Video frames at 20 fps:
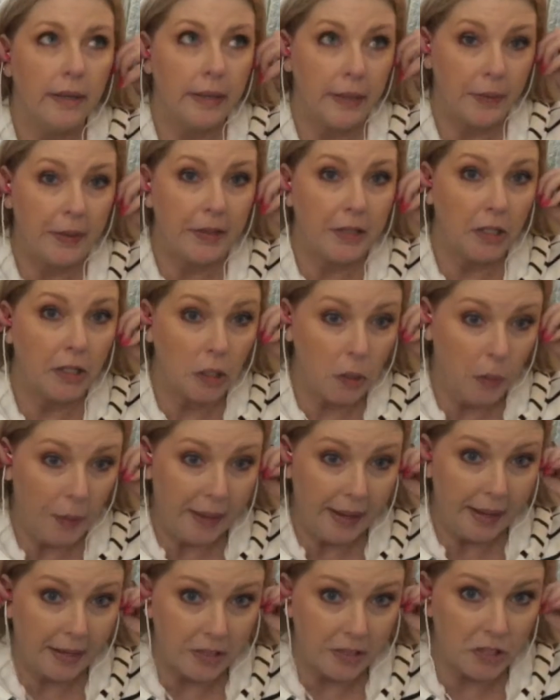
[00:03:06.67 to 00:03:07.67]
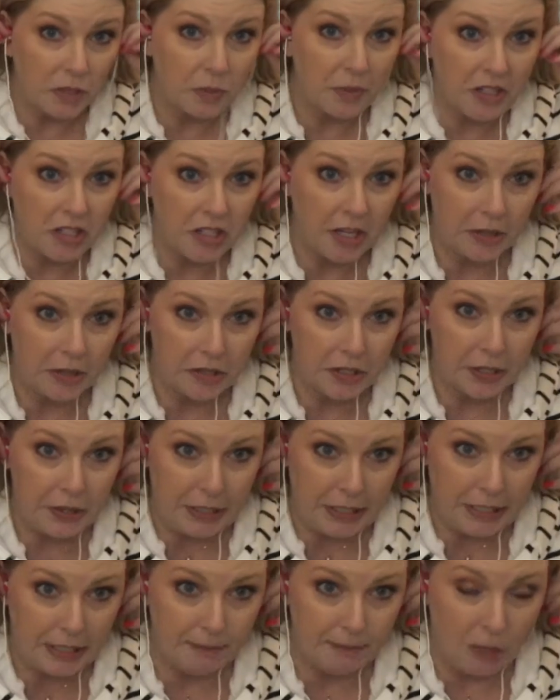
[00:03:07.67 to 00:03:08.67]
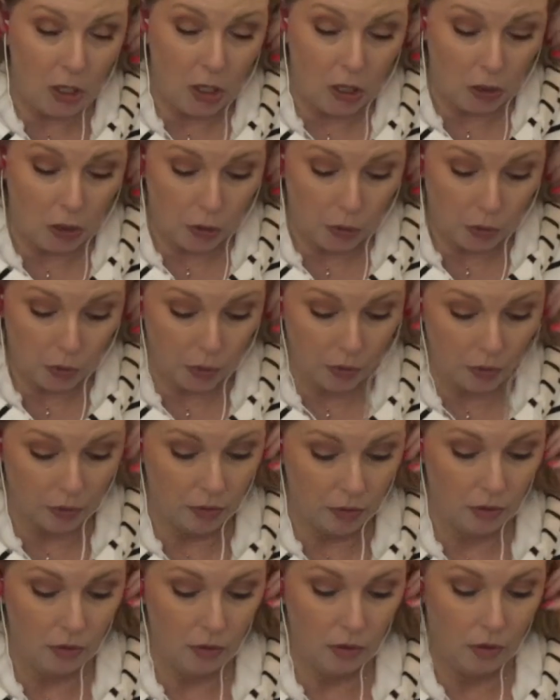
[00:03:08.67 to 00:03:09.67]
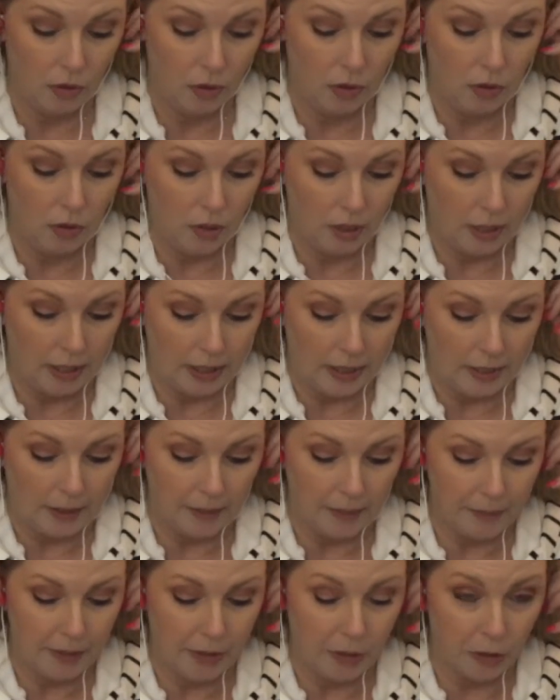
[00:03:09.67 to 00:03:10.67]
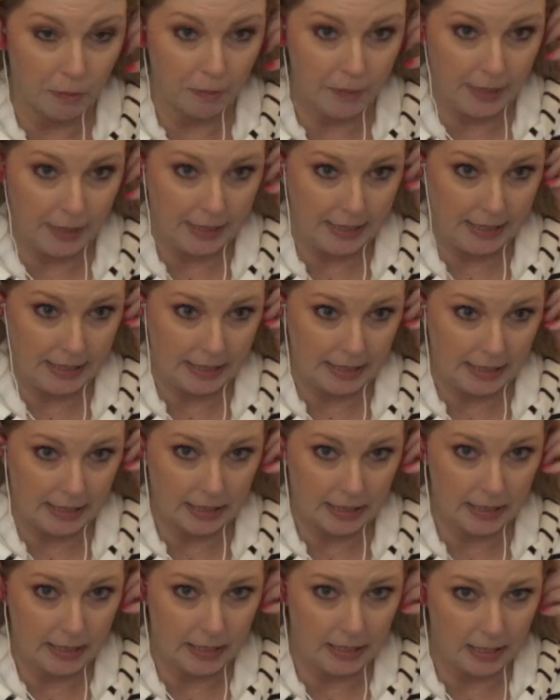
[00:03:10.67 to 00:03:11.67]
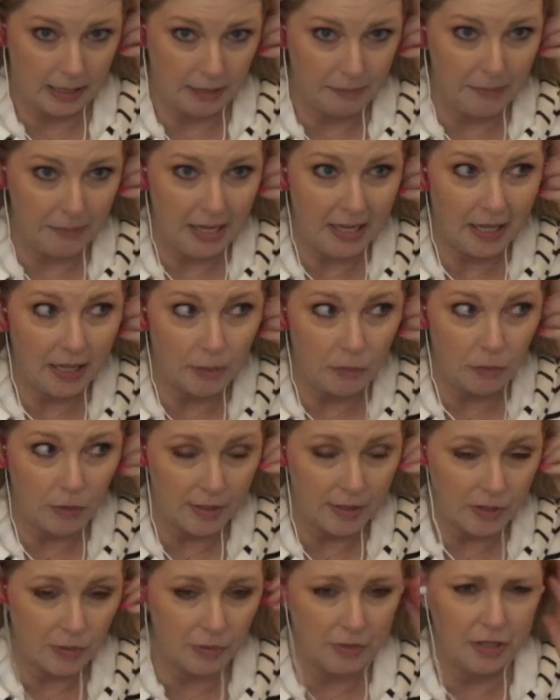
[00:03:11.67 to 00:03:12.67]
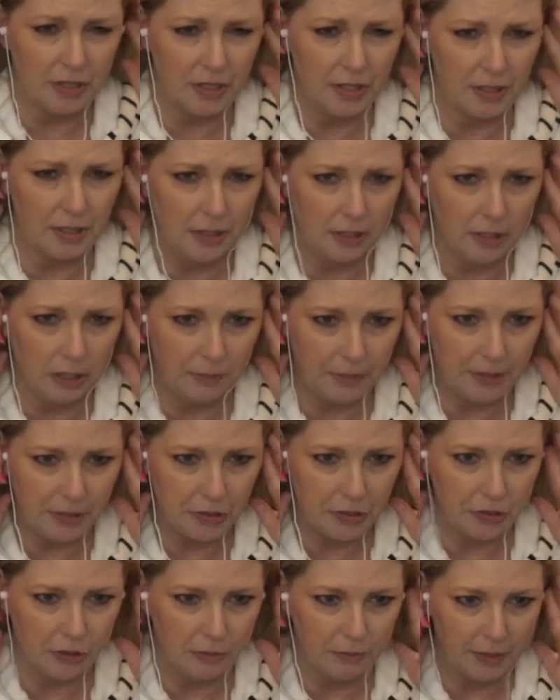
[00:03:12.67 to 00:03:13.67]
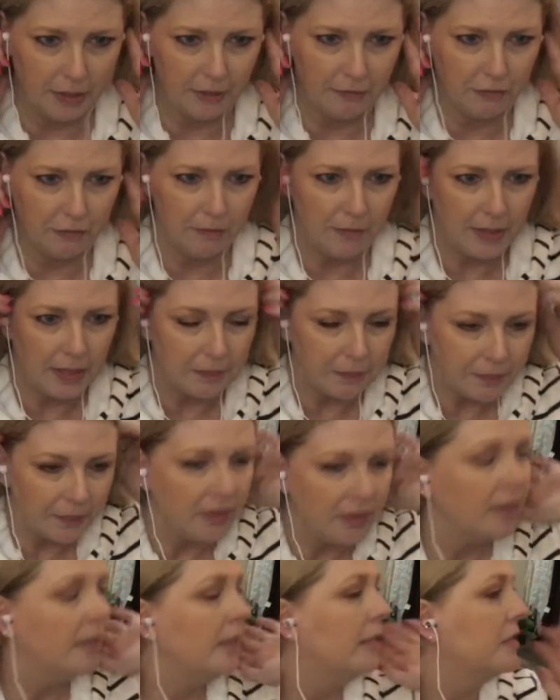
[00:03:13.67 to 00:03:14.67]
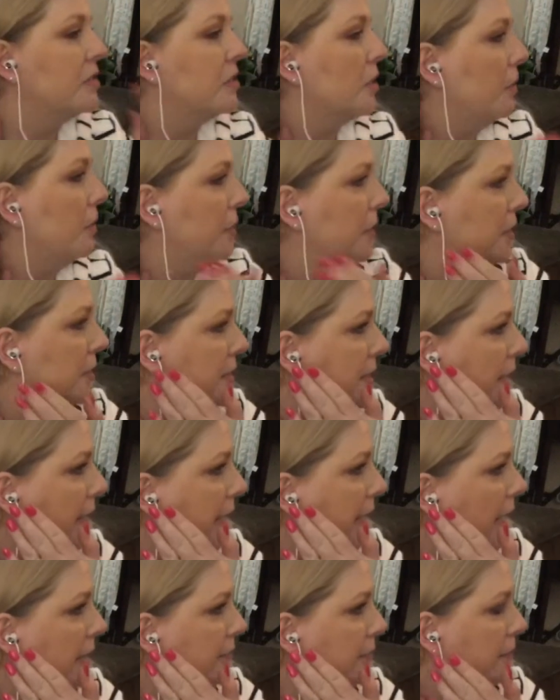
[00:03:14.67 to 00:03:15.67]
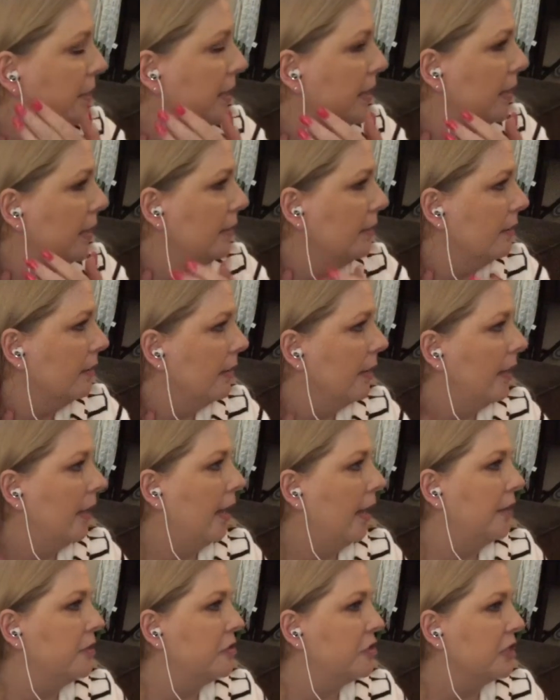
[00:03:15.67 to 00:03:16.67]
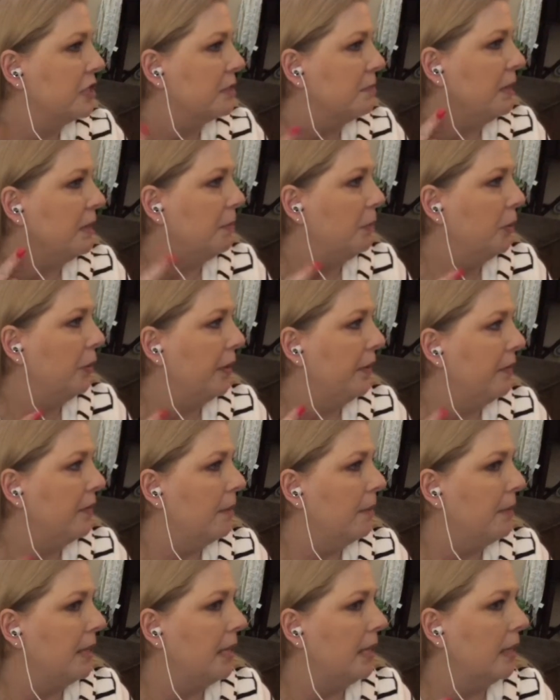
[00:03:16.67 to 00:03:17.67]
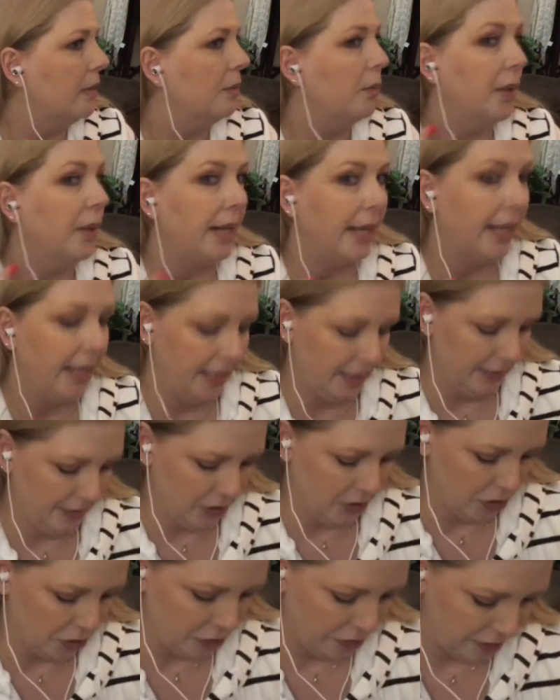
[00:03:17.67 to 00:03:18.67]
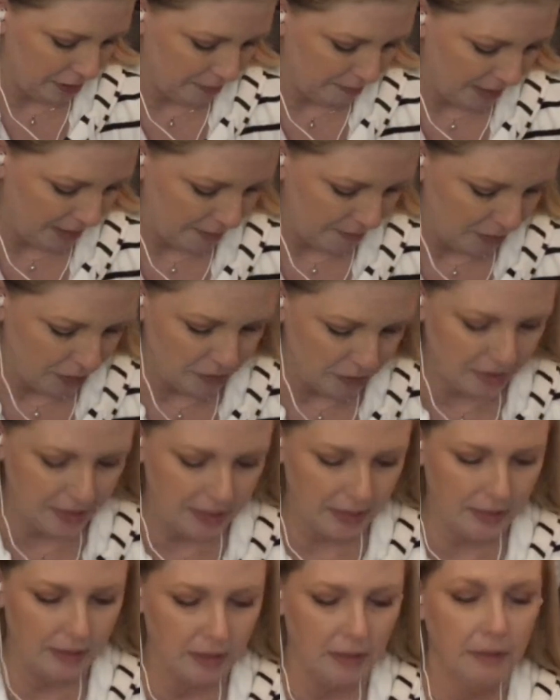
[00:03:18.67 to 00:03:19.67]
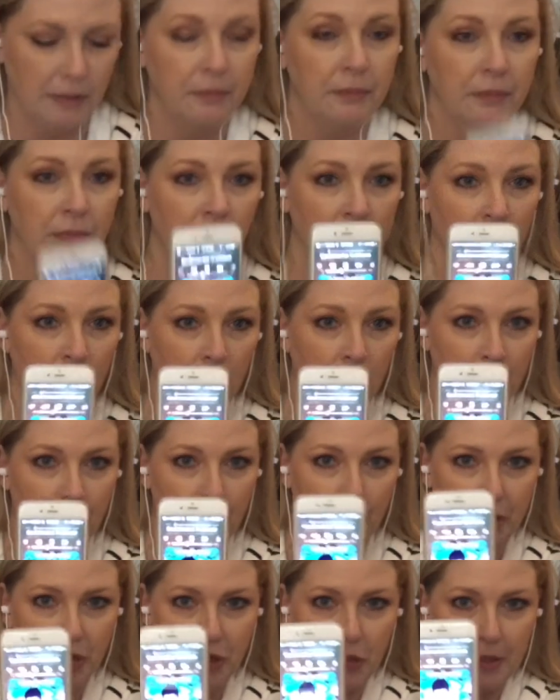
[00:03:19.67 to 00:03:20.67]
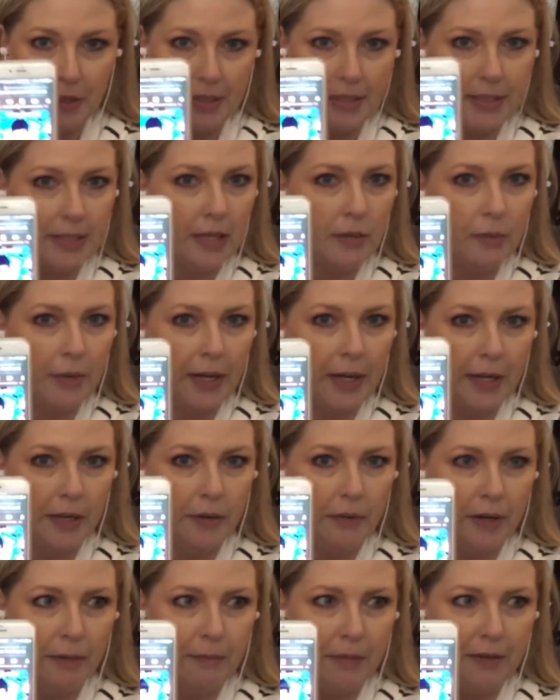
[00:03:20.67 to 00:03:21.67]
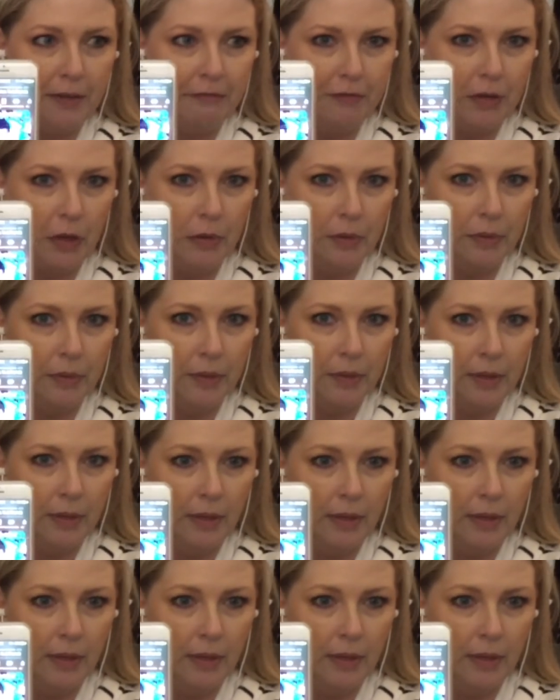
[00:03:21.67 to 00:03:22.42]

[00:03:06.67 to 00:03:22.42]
Now I did go ahead and switch out to the smaller earbuds because the medium ones were just a little bit too big for me. So you can see I have them in. Just me putting them in went ahead and started my music, which you can see right here on my phone.